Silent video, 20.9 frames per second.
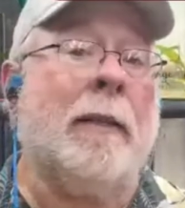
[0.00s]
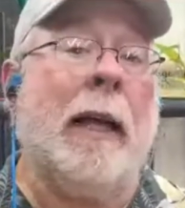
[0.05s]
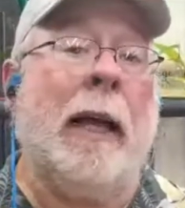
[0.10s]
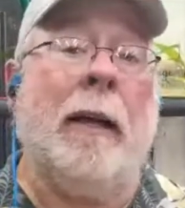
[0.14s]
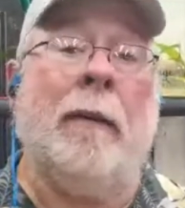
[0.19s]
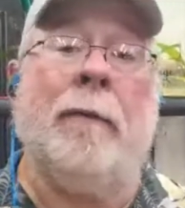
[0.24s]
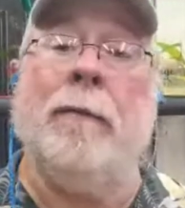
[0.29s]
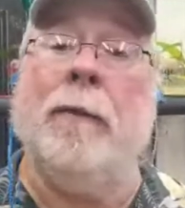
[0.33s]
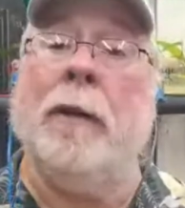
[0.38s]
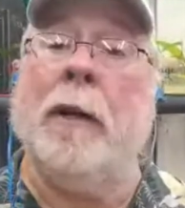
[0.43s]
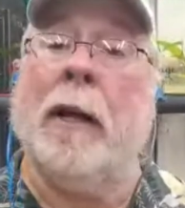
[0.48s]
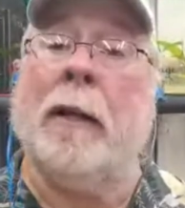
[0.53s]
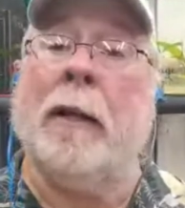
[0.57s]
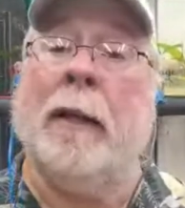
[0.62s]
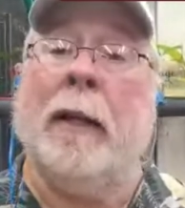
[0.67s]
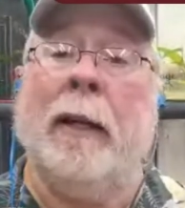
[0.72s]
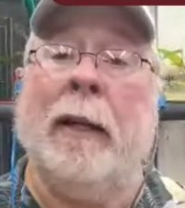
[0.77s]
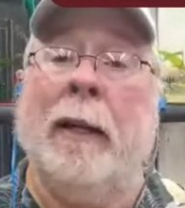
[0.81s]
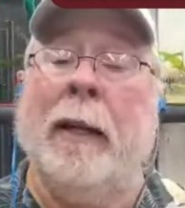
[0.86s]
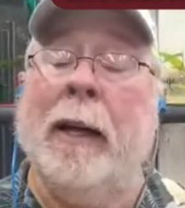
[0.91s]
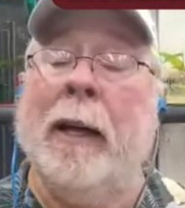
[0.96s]
I have
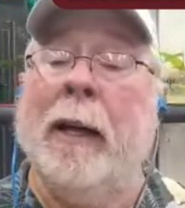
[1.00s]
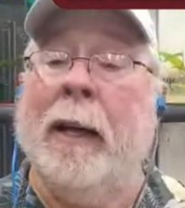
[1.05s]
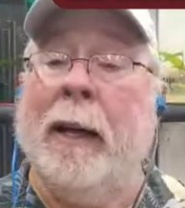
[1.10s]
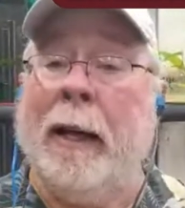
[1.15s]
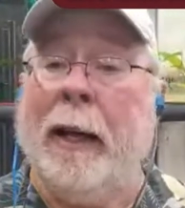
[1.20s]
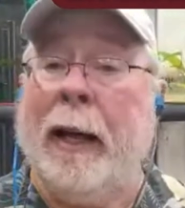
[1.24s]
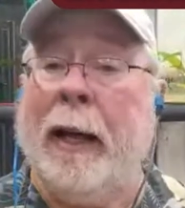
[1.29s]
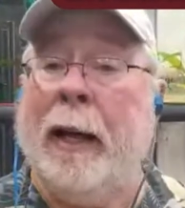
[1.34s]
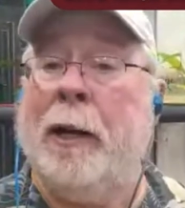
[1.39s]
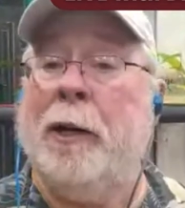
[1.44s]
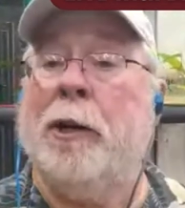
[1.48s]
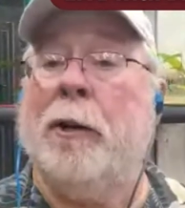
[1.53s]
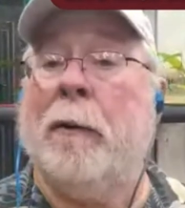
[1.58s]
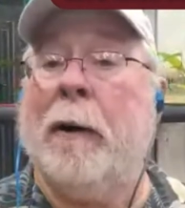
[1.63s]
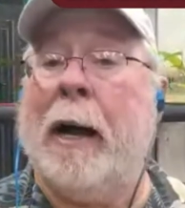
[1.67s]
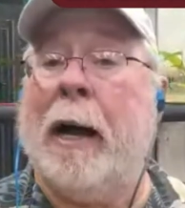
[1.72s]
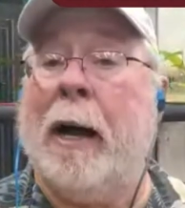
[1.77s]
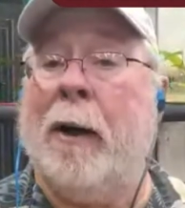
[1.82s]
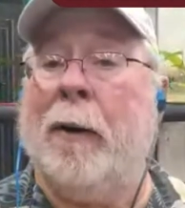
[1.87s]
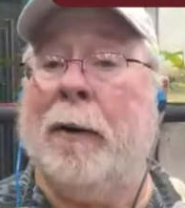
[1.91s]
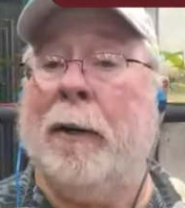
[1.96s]
nothing in
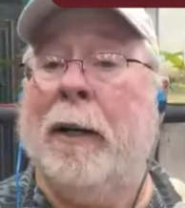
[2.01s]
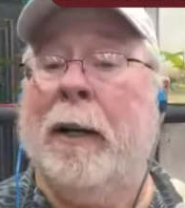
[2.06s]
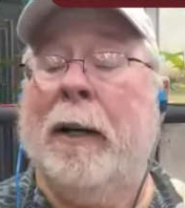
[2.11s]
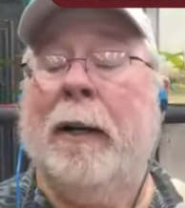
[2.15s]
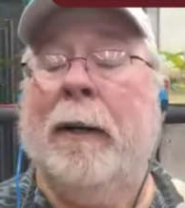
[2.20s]
ground.